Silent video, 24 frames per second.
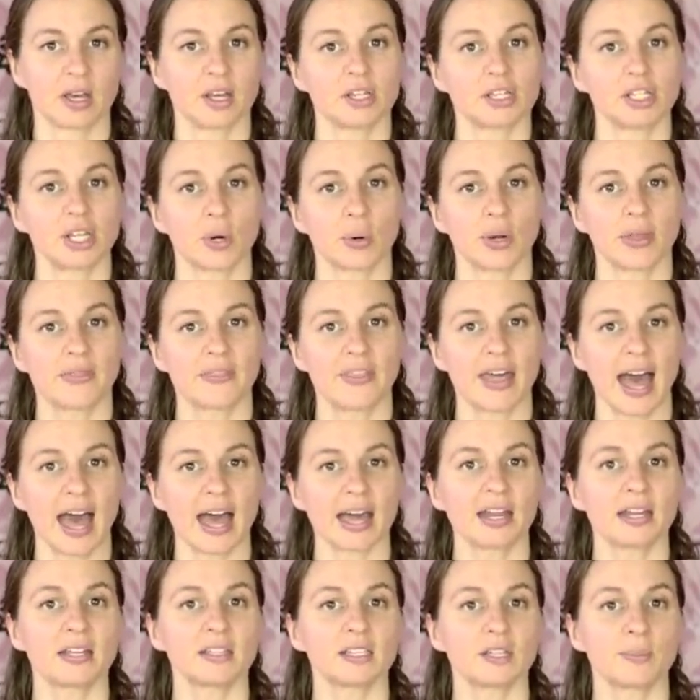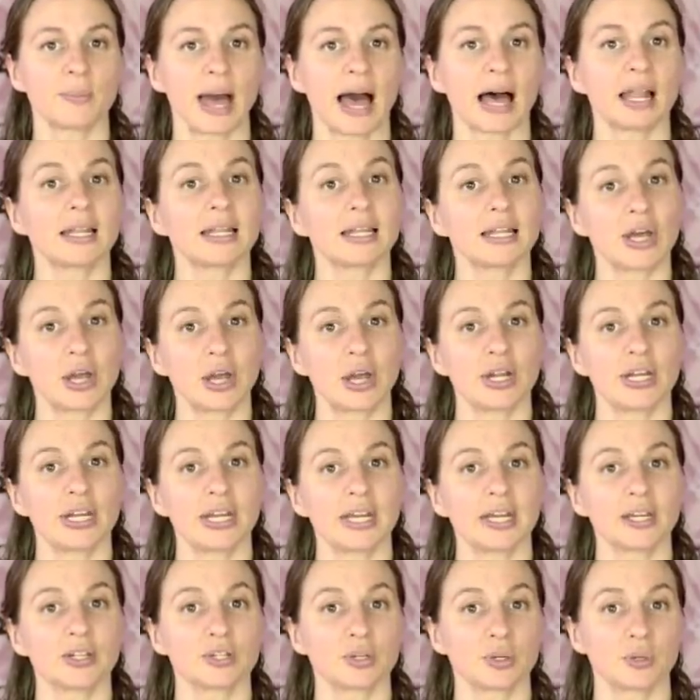So in that, it's about
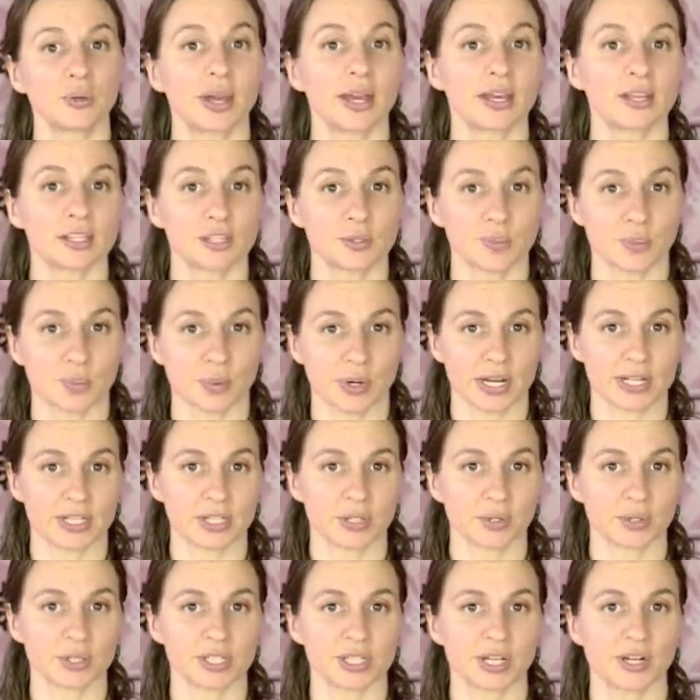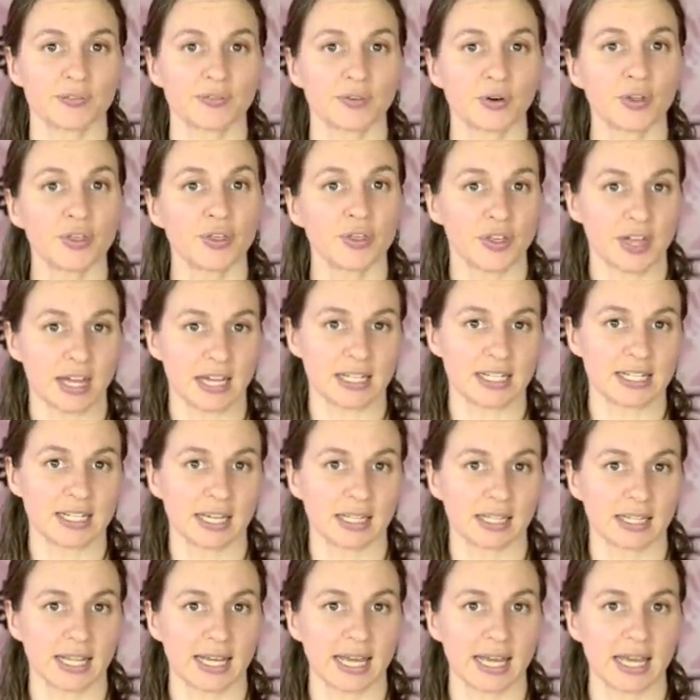learning to express yourself
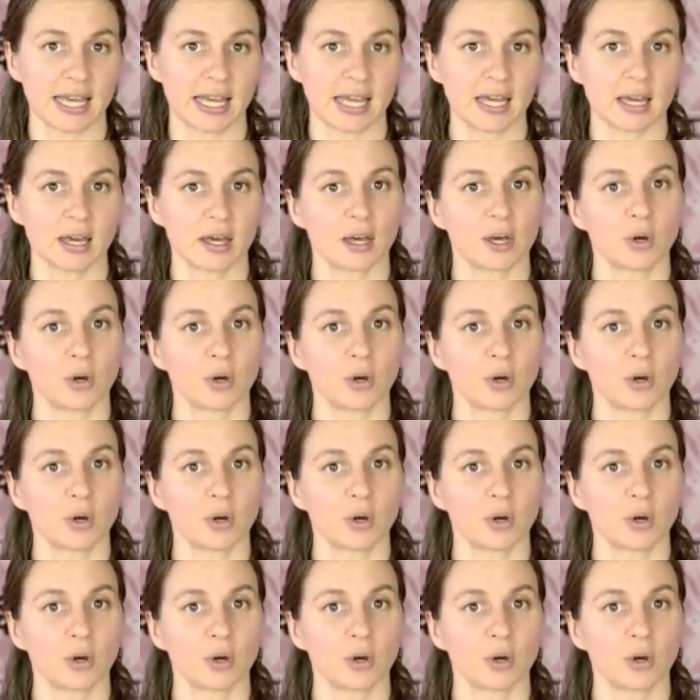authentically,